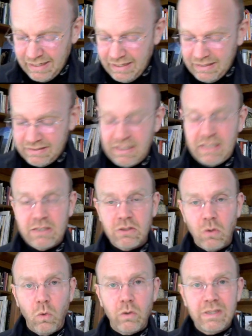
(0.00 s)
is that it's
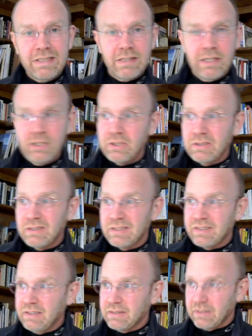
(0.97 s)
orientation
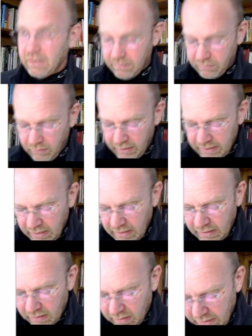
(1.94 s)
sensitive, right?
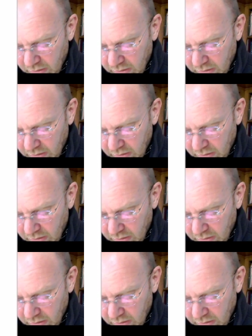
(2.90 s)
Like